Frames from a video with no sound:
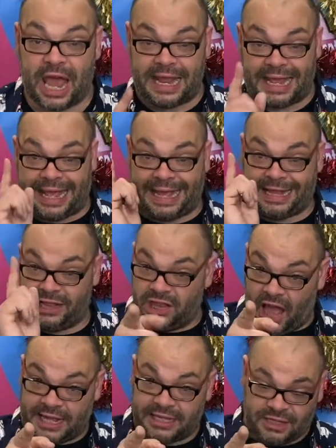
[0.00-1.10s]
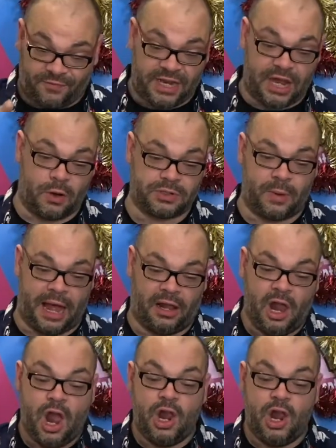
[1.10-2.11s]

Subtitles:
and like this video as well.